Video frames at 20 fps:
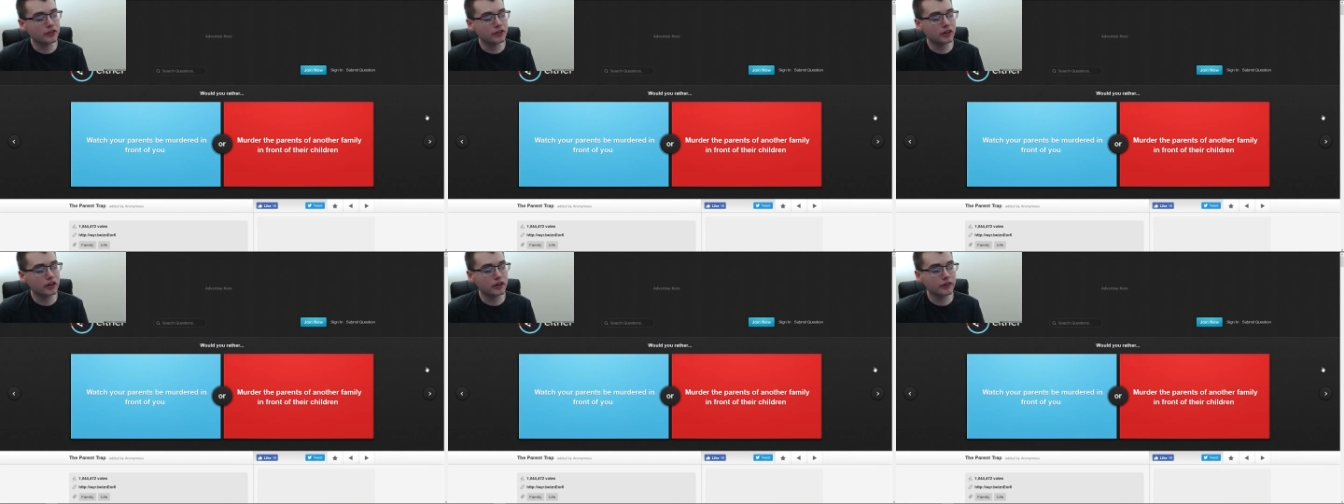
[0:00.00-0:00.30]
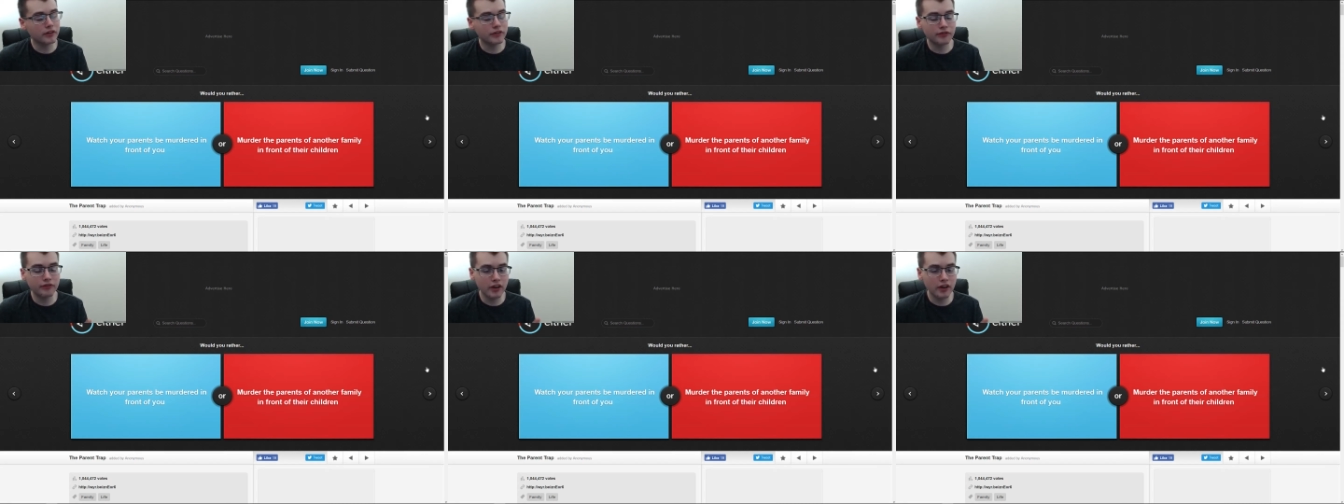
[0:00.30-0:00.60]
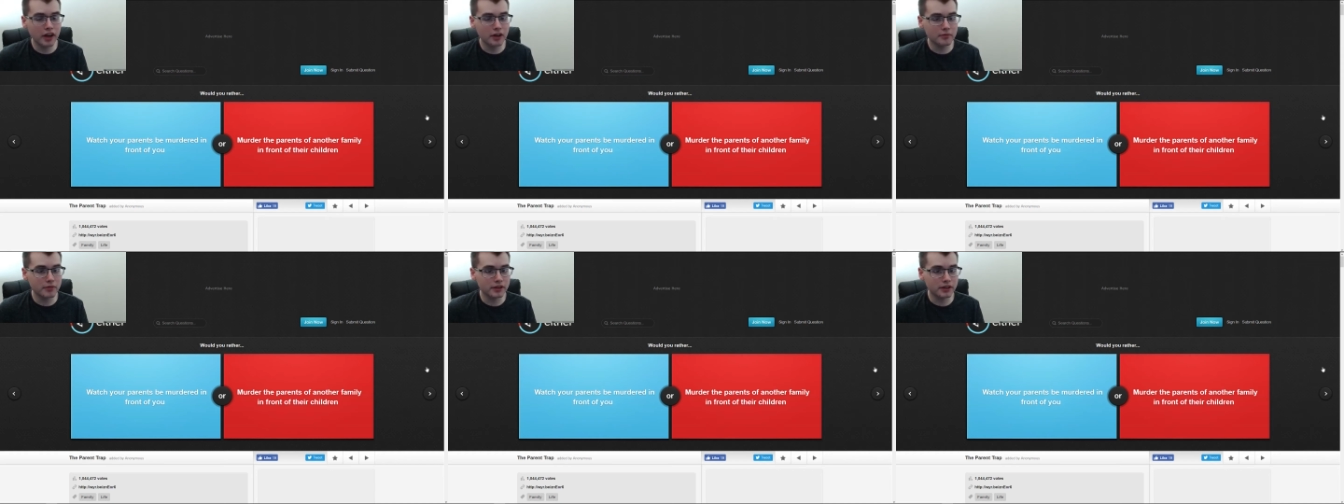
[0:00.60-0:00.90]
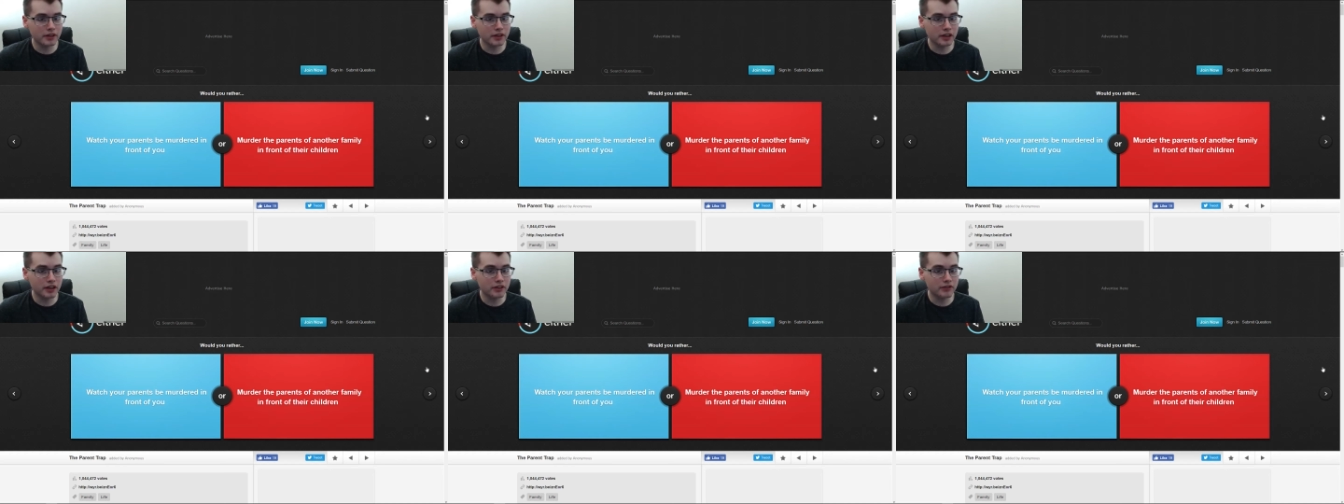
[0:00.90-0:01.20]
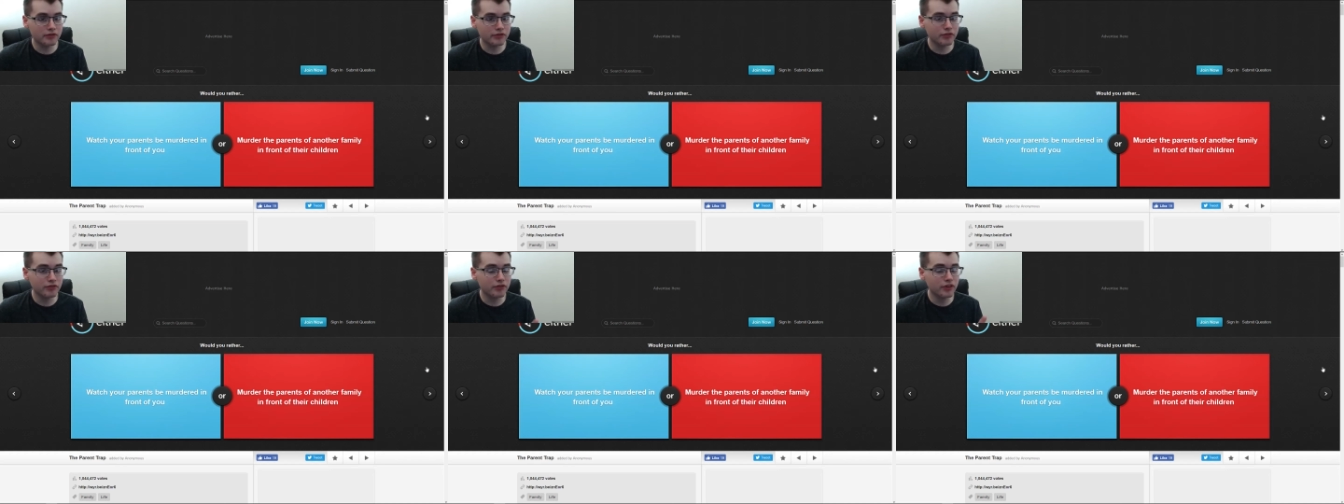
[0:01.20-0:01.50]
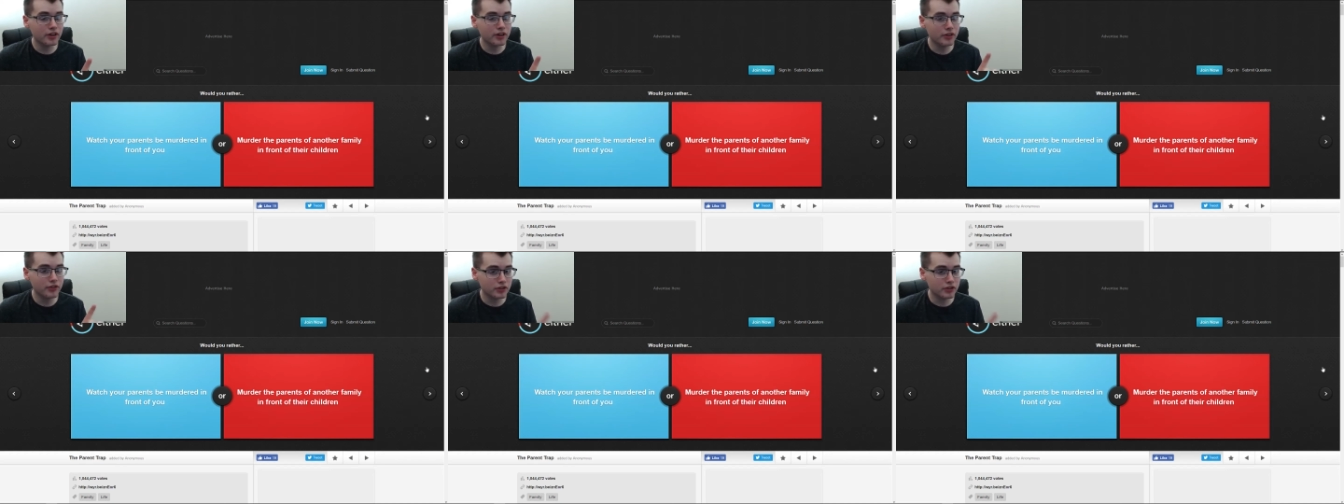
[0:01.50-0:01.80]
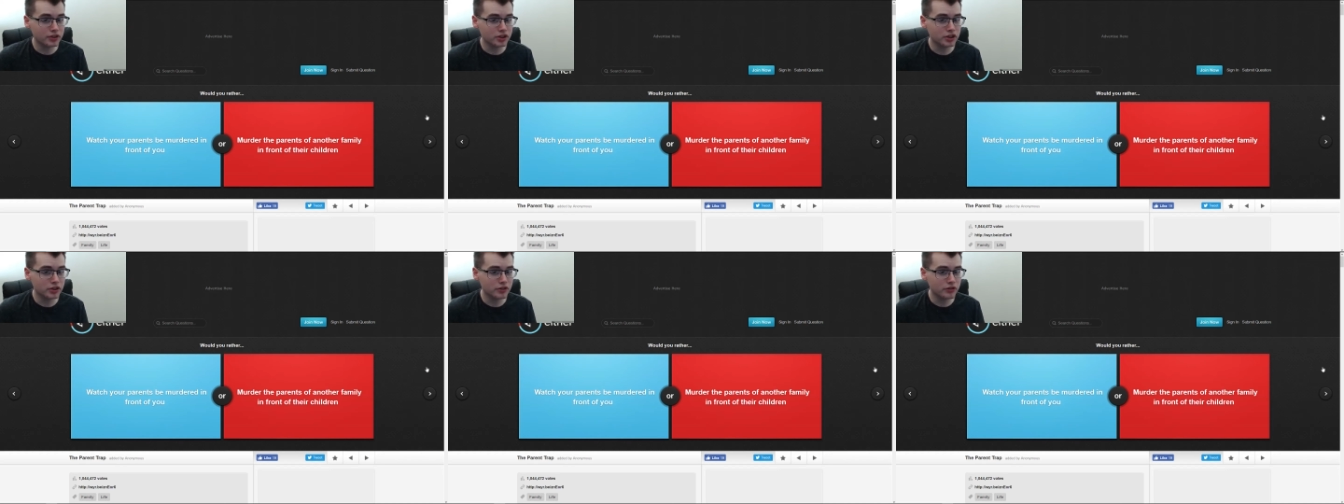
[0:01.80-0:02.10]
of a family in front of their
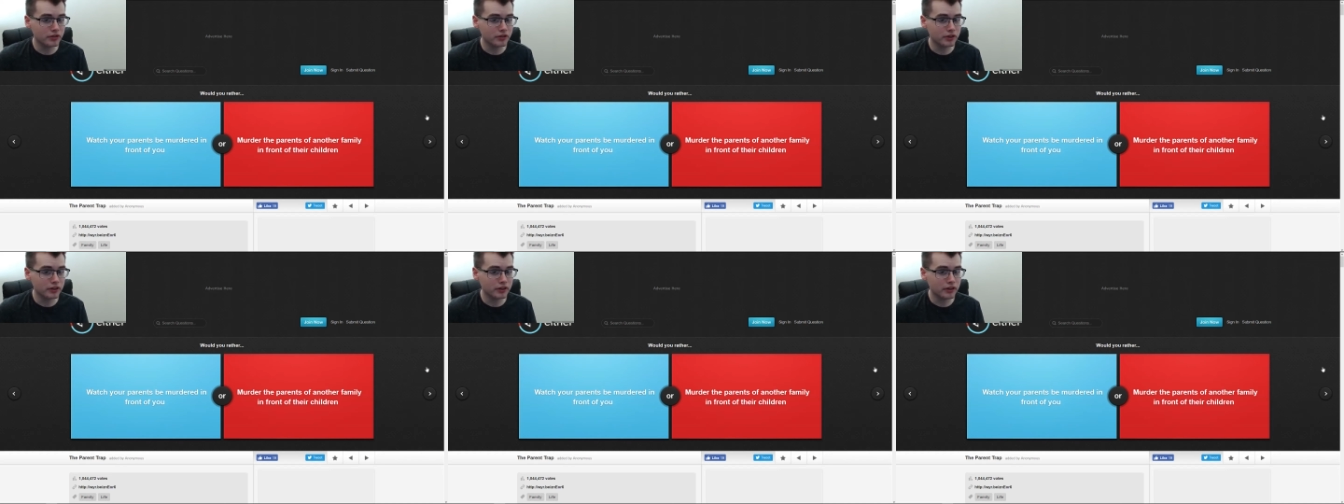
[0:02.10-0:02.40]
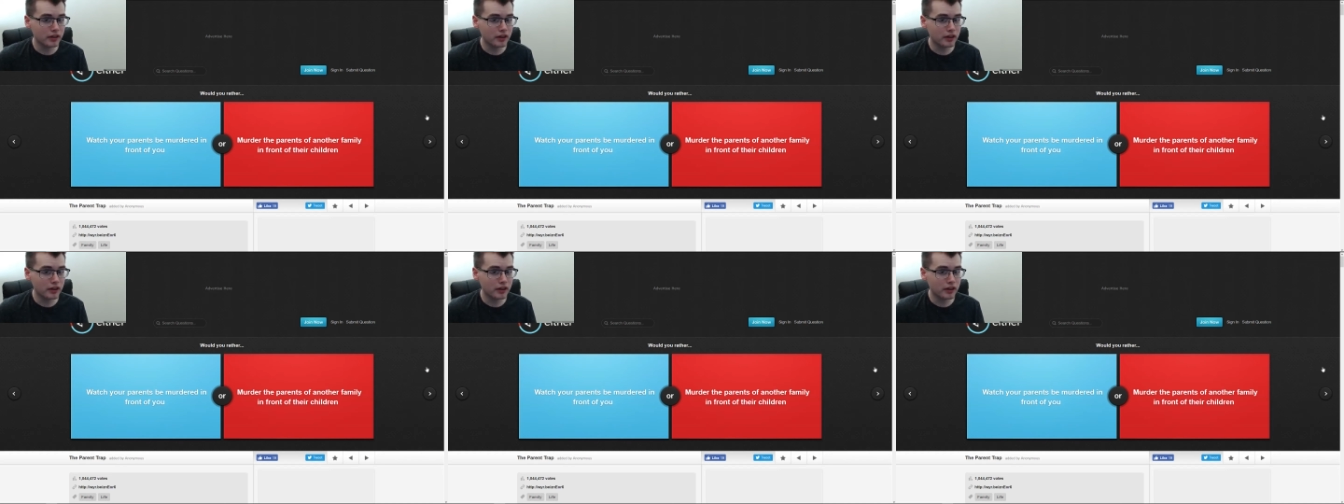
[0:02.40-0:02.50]
children,